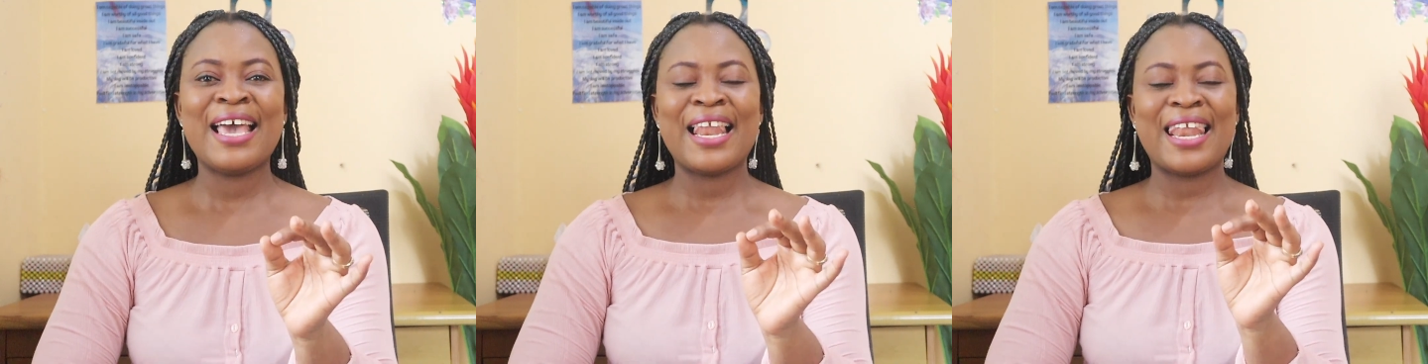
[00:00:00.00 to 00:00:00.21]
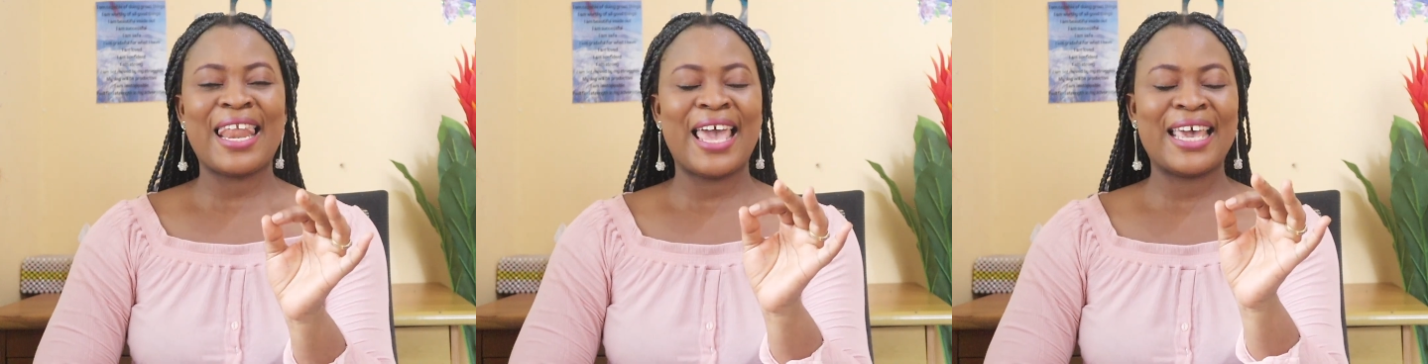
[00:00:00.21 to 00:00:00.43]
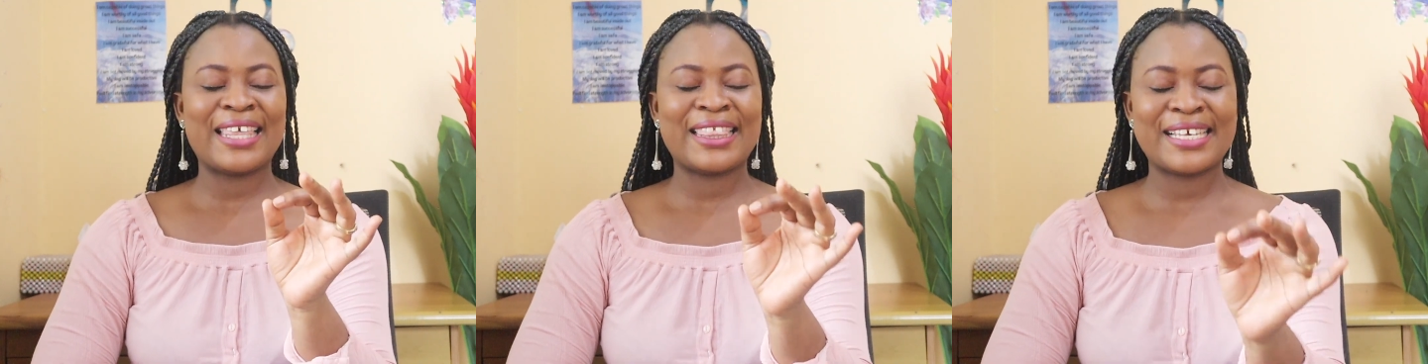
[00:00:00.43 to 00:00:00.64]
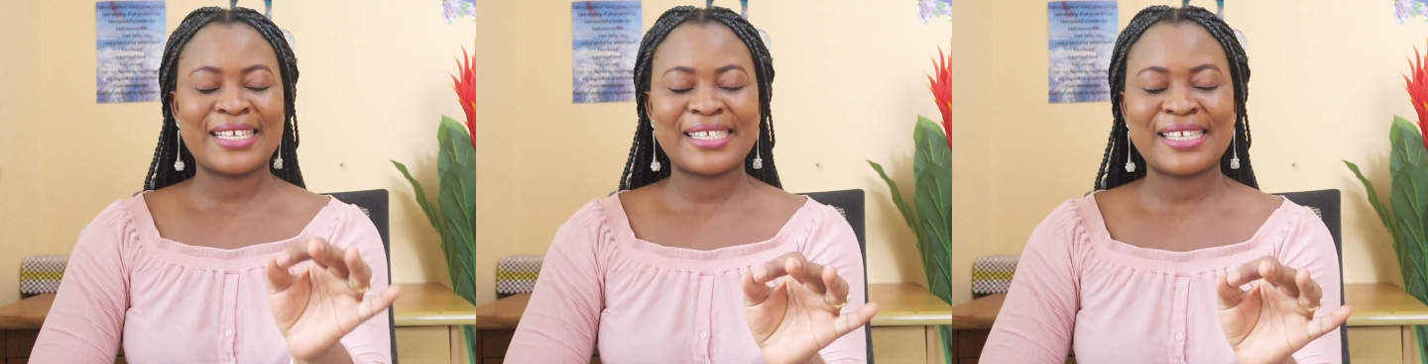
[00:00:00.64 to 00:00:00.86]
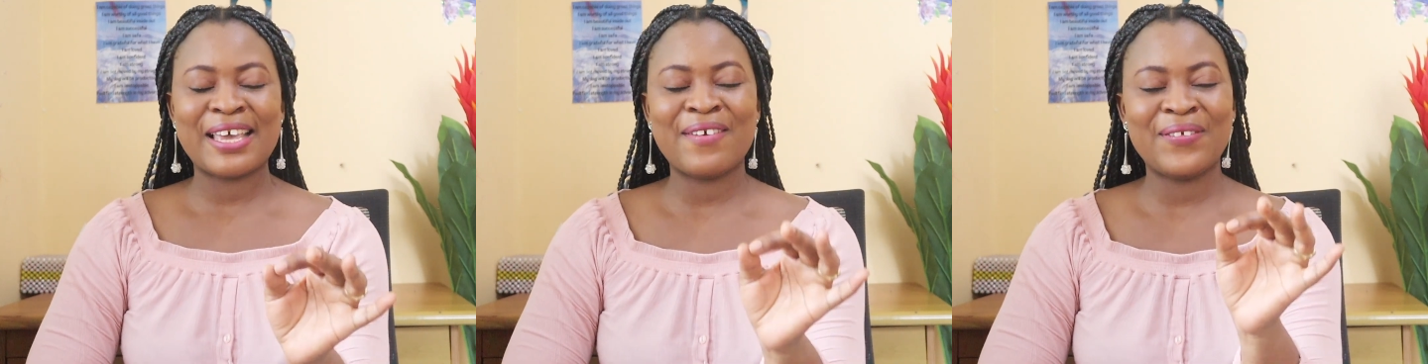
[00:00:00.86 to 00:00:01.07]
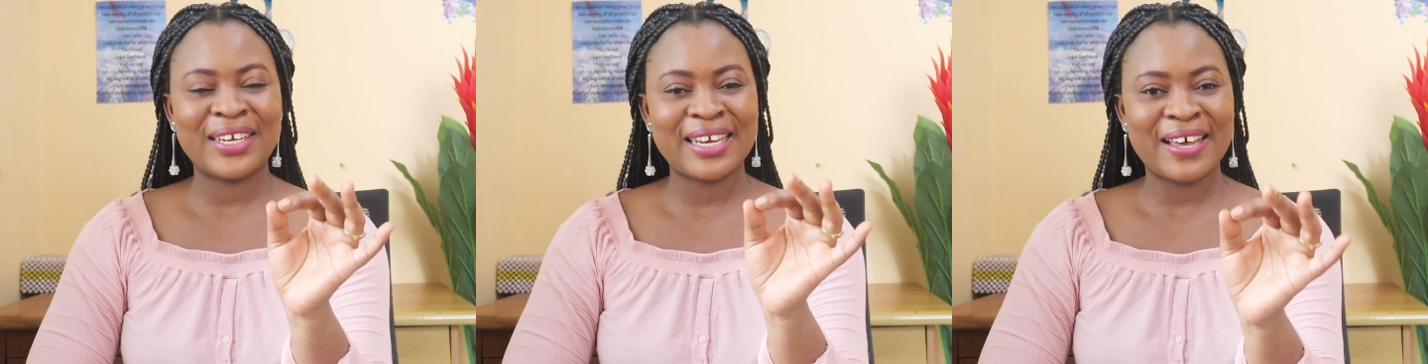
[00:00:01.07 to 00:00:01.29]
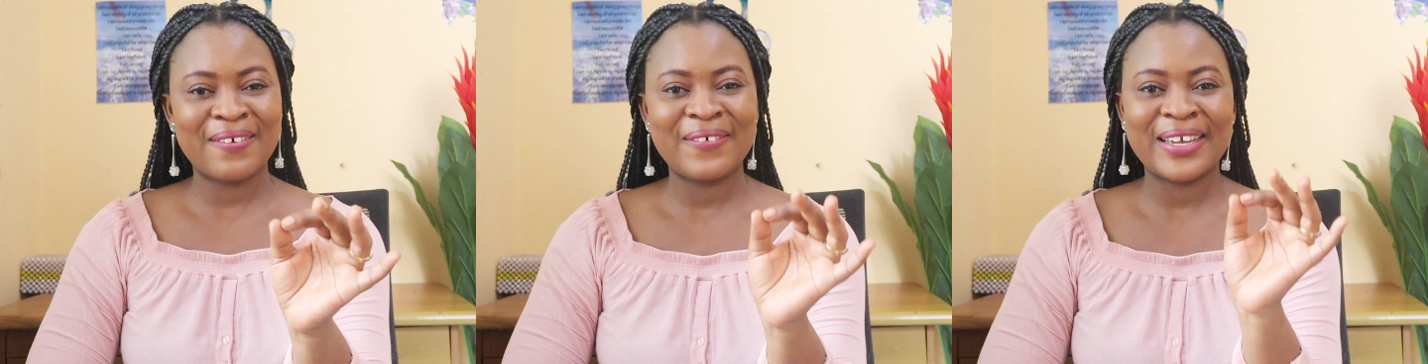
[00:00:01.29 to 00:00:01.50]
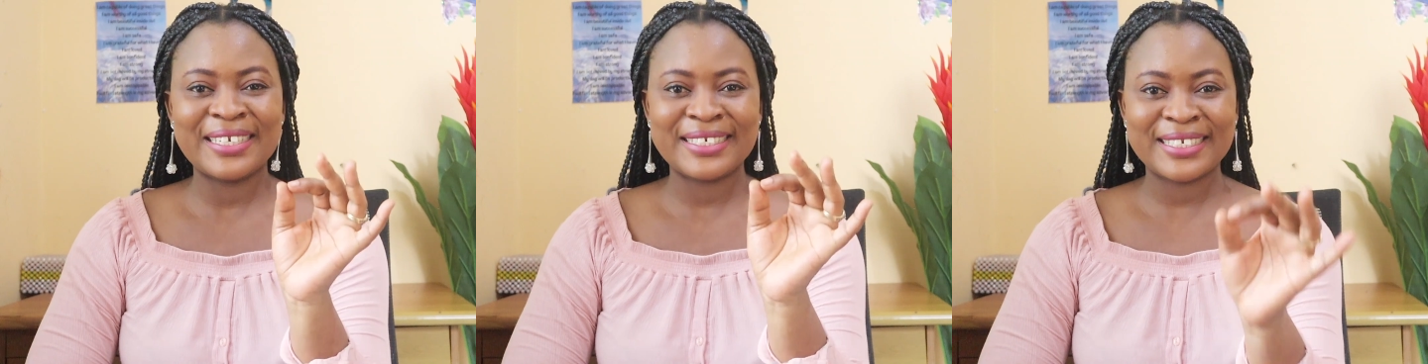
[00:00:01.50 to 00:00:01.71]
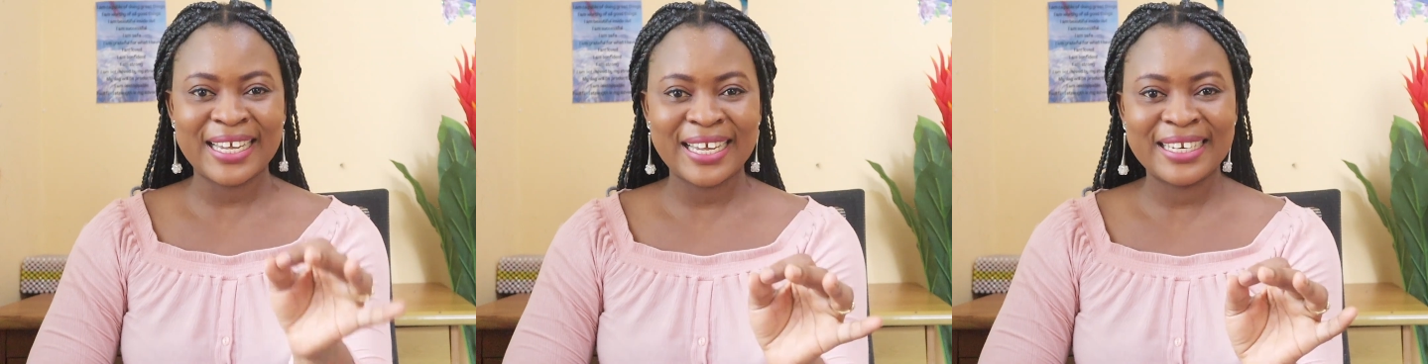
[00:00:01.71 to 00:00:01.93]
like this every now and
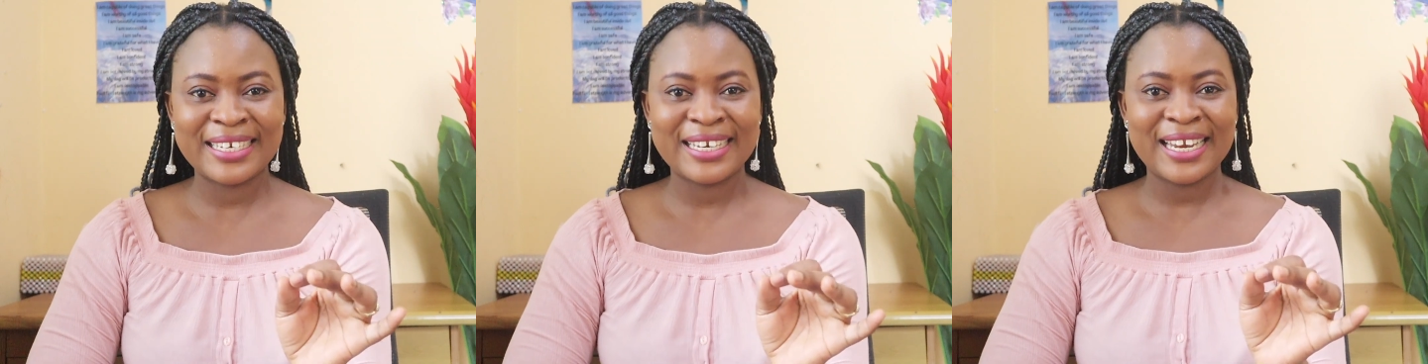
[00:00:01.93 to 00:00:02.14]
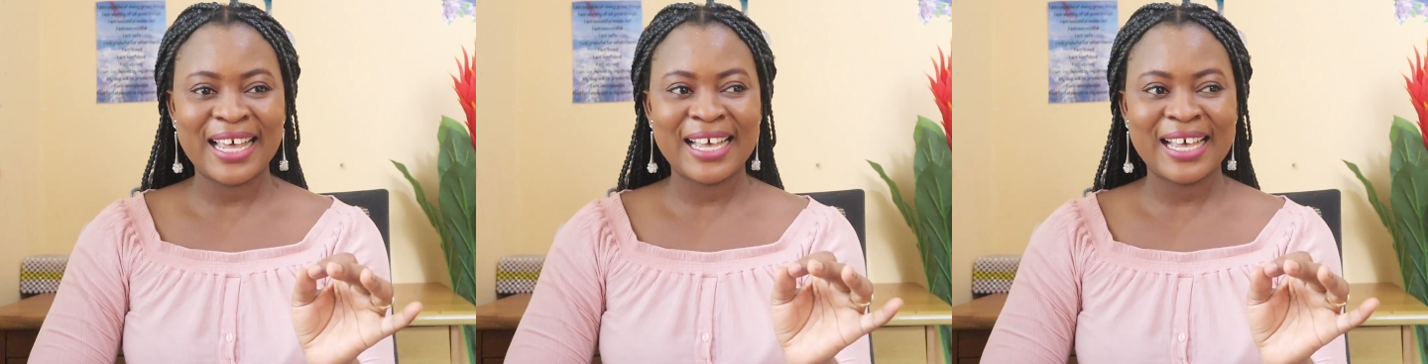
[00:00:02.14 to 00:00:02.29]
then,